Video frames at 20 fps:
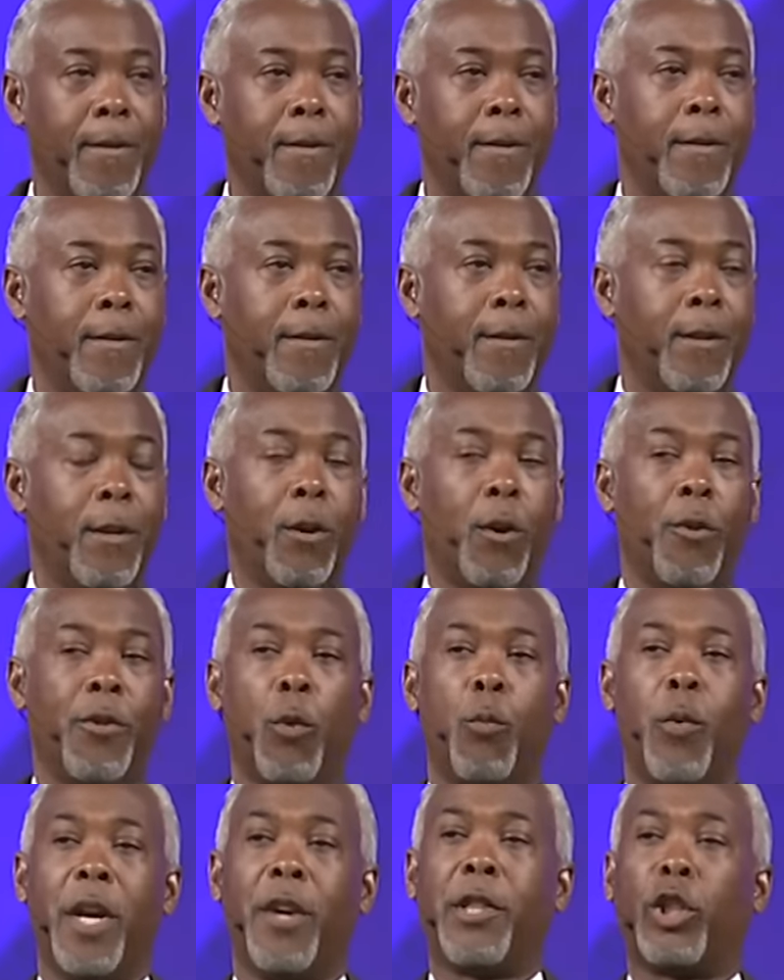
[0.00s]
You know that
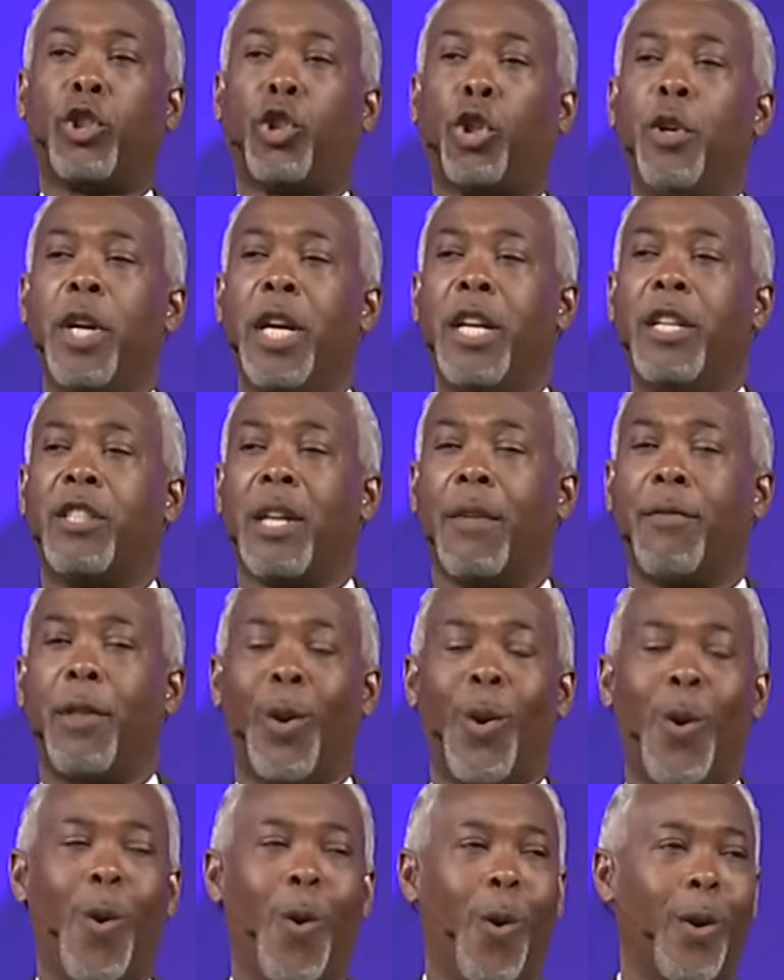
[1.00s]
we are the trees of the
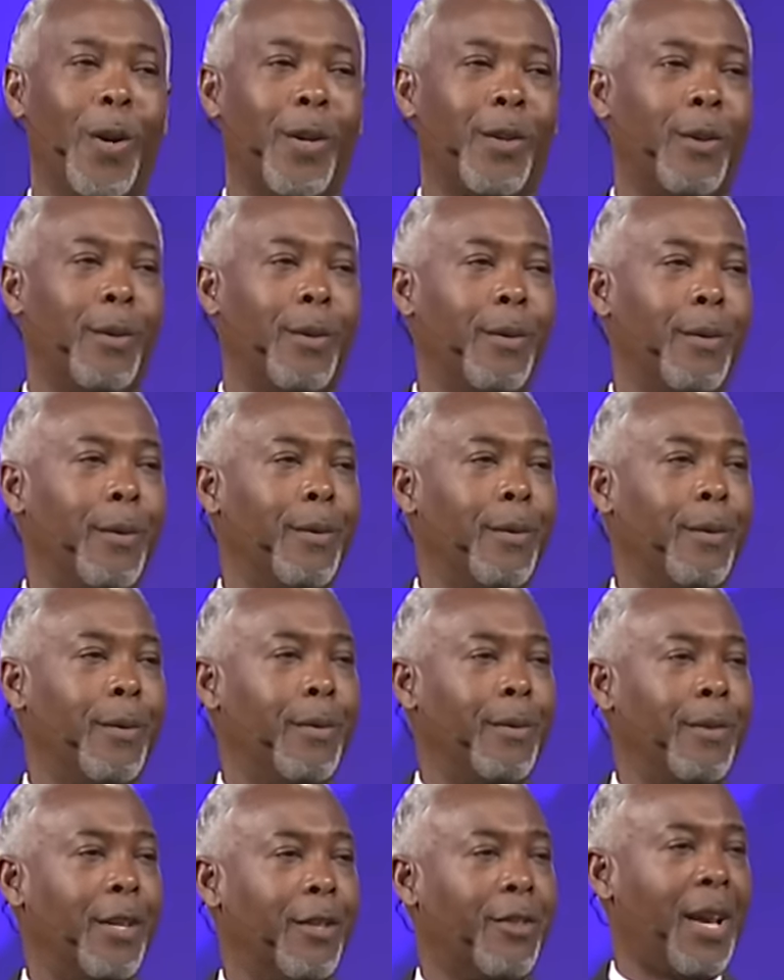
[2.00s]
Lord,
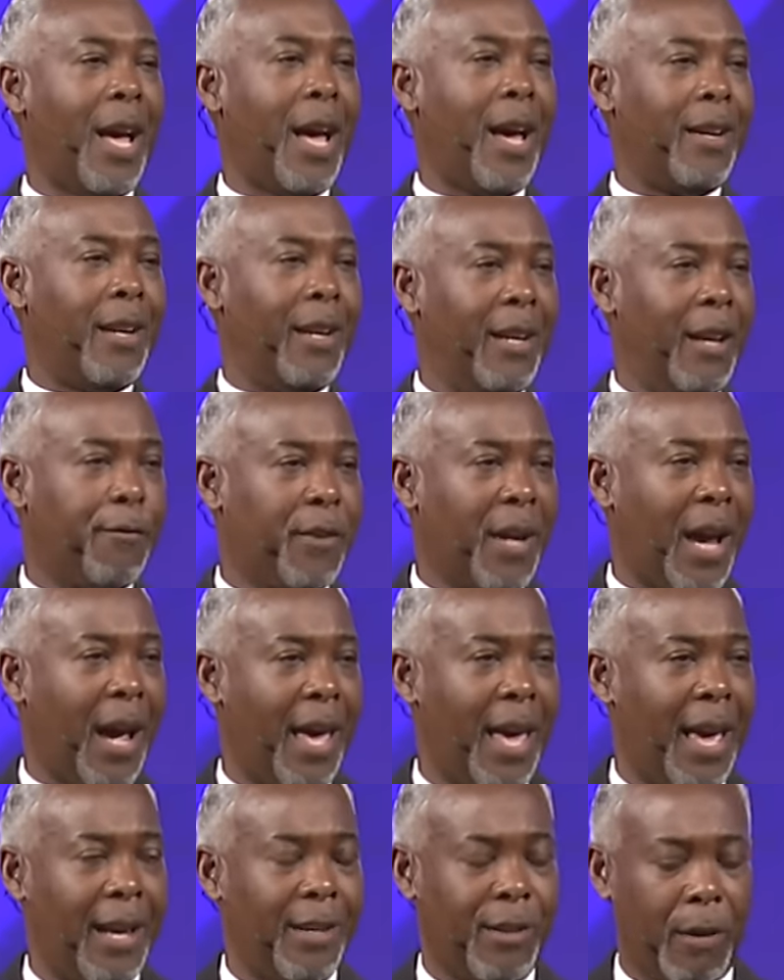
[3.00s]
designed to lift our
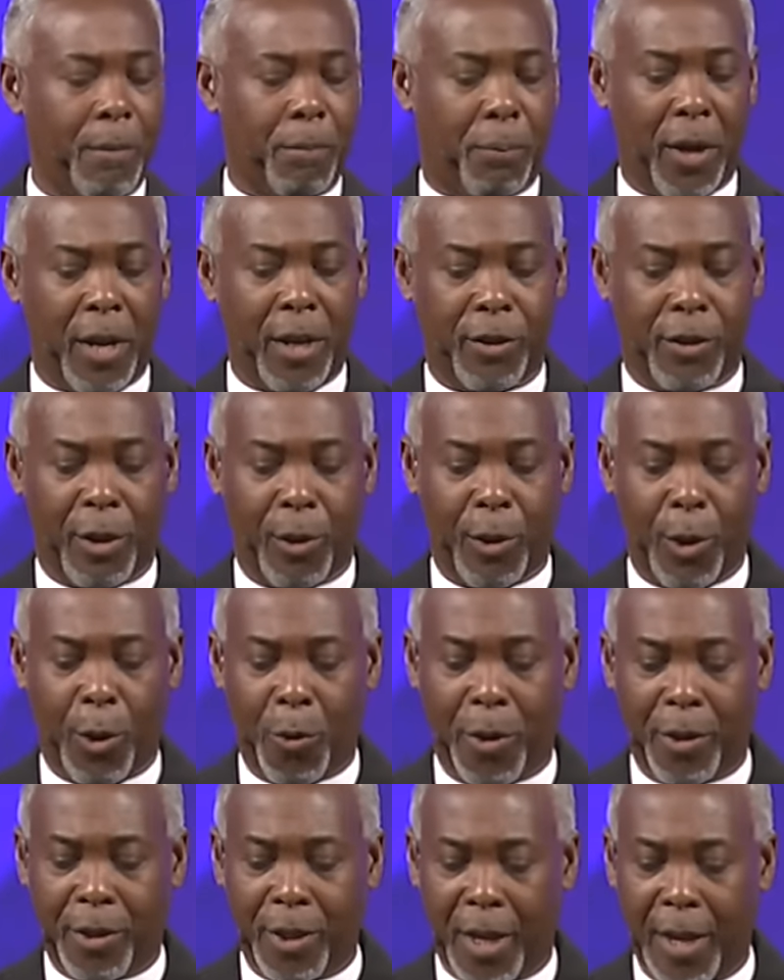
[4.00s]
hands in praise and
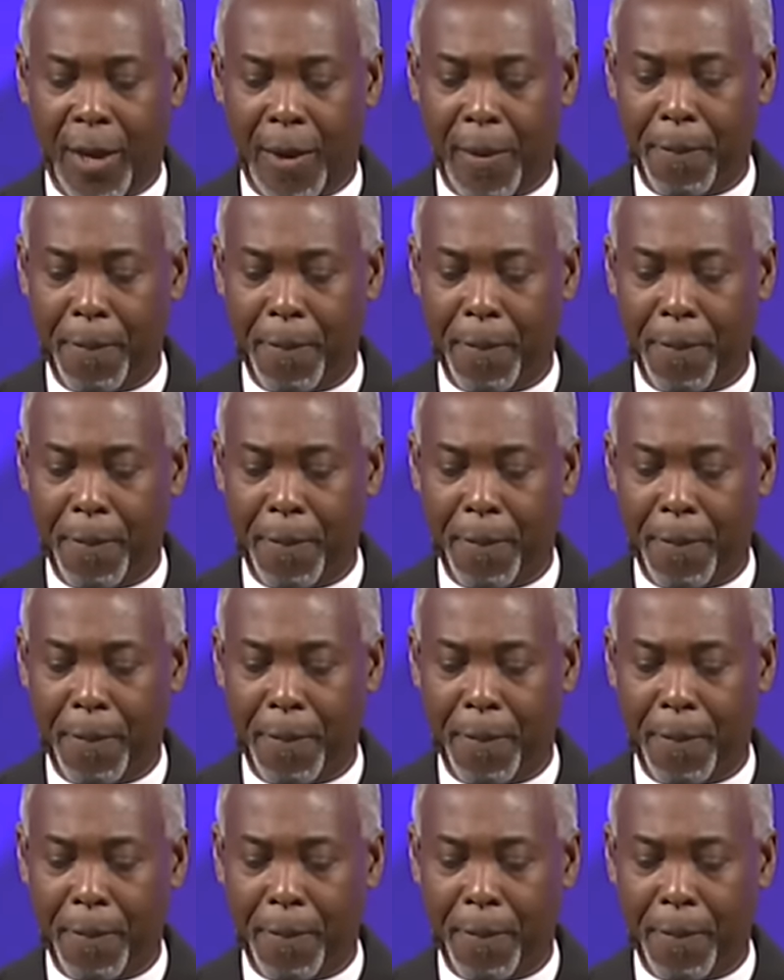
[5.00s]
glory to Him.